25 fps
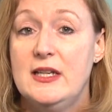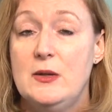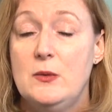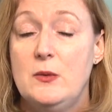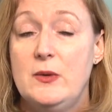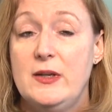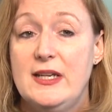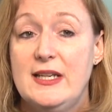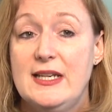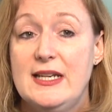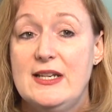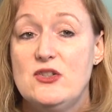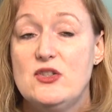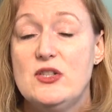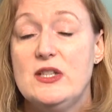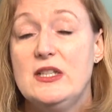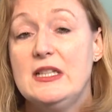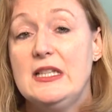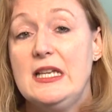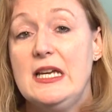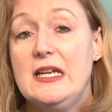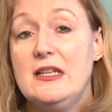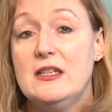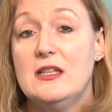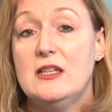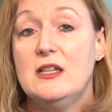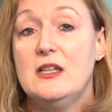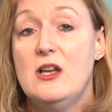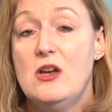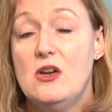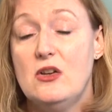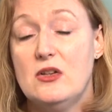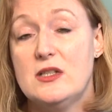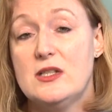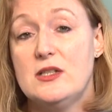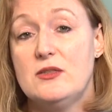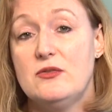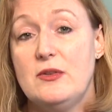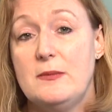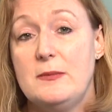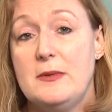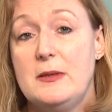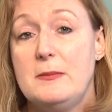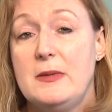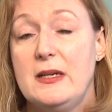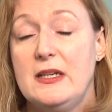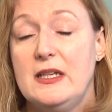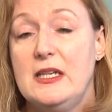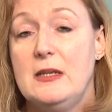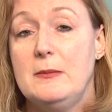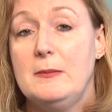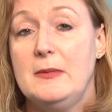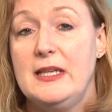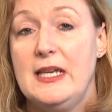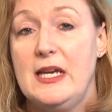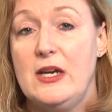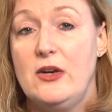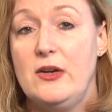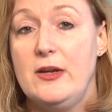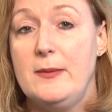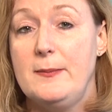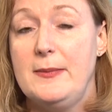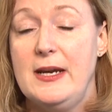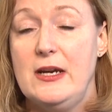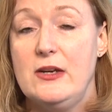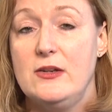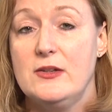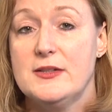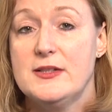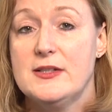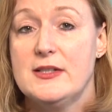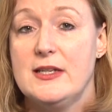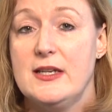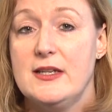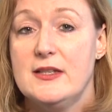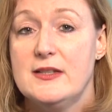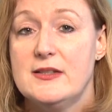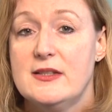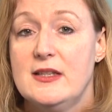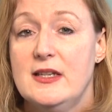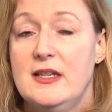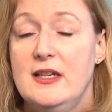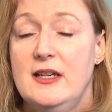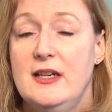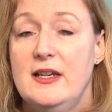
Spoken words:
we can actually learn a lot from the monkey malaria parasites